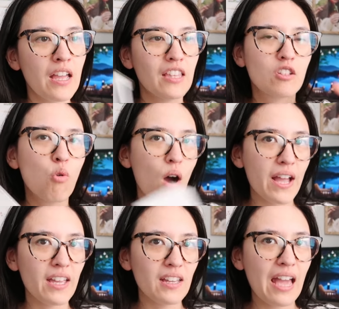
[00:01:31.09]
it's
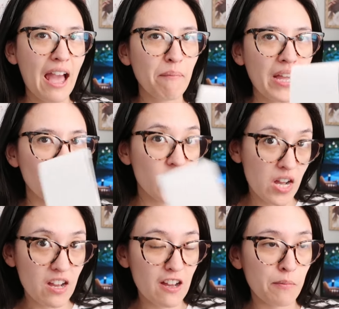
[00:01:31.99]
quiet at my
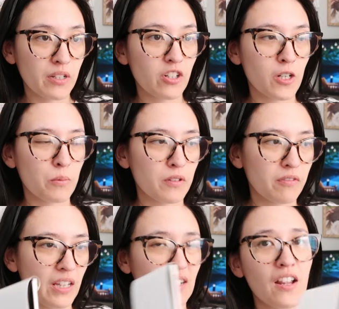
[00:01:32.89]
job in terms
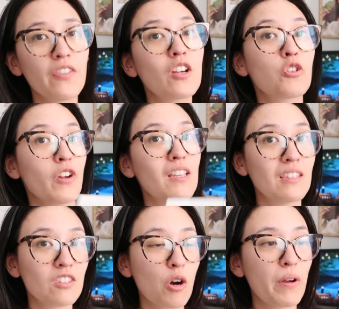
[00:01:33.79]
of like nothing
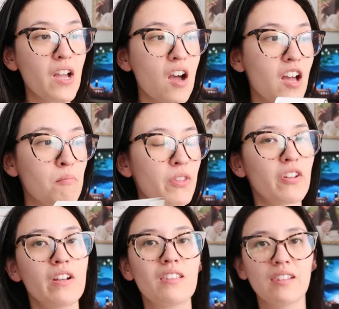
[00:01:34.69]
crazy's going on, but
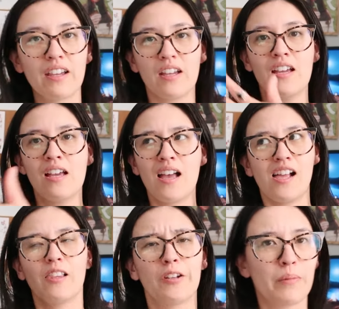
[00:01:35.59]
there is like
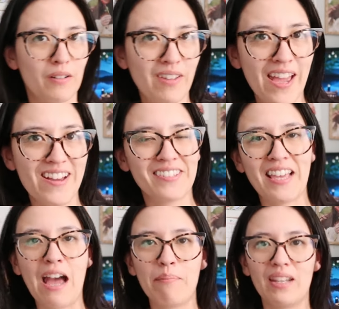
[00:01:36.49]
a little bit of chaos
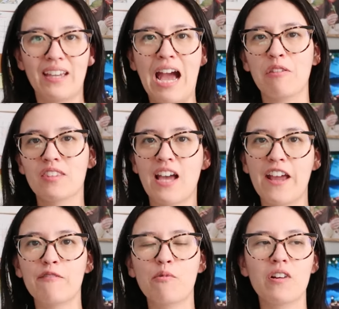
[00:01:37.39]
happening
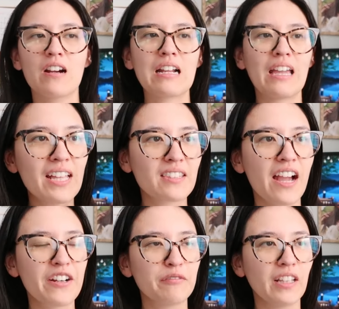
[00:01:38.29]
outside of work. That's
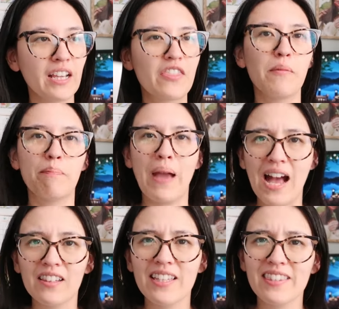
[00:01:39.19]
kind of like the
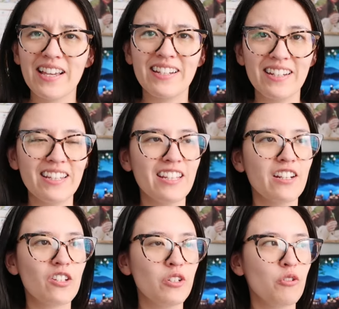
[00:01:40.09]
balance I
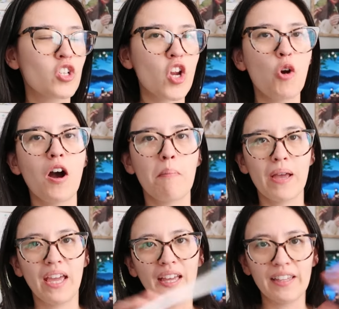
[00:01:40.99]
need to show
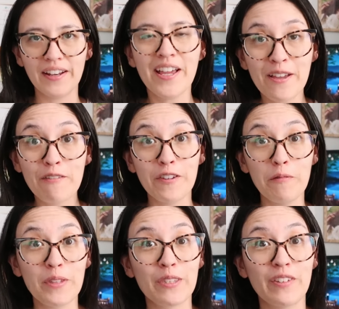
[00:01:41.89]
up and
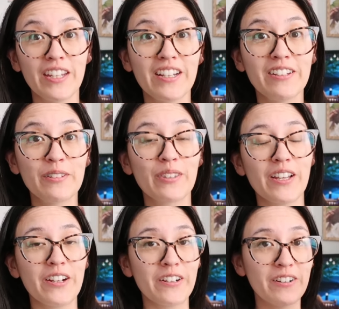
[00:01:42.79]
film this video.
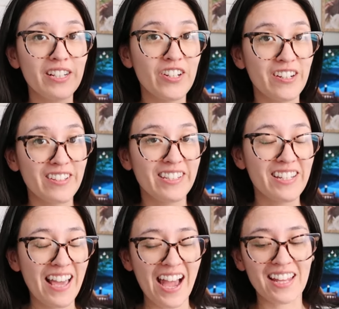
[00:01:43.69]
So cheers
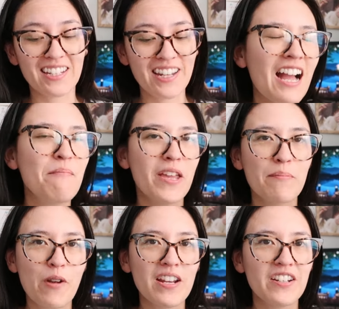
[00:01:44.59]
to that. I made
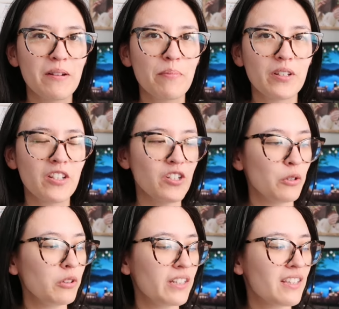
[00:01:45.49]
a brain dump
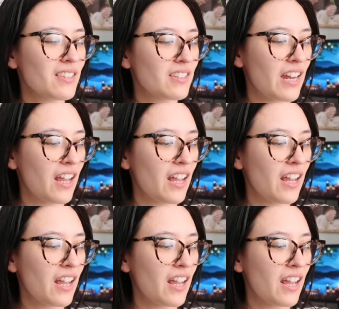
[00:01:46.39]
to-do list,